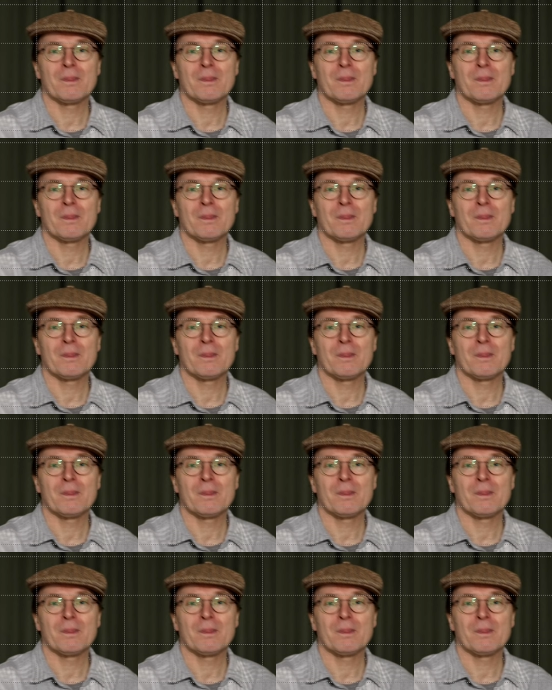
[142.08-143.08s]

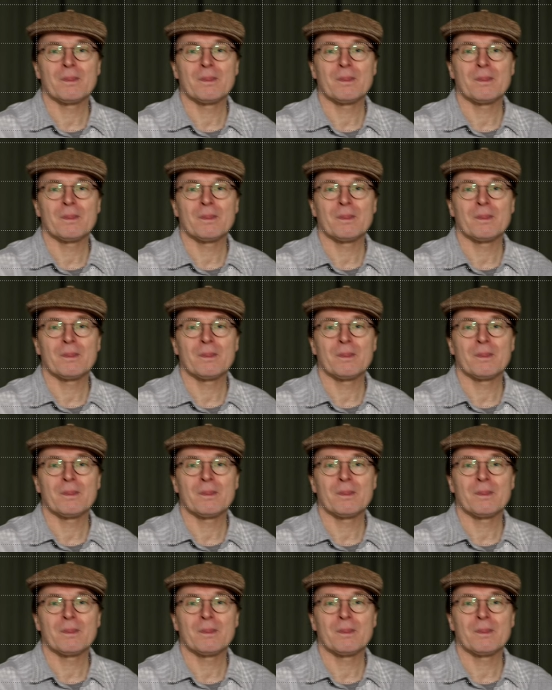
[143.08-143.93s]
No one is speaking in this clip.